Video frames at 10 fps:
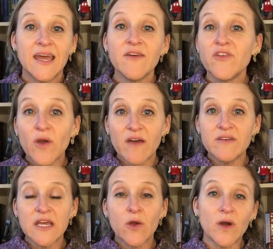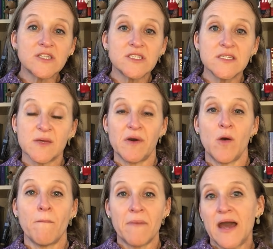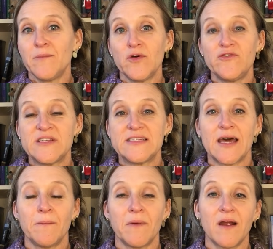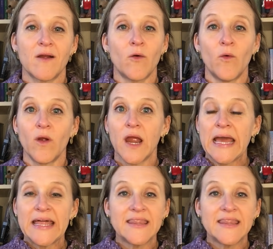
And if you have any questions about my move to Denmark or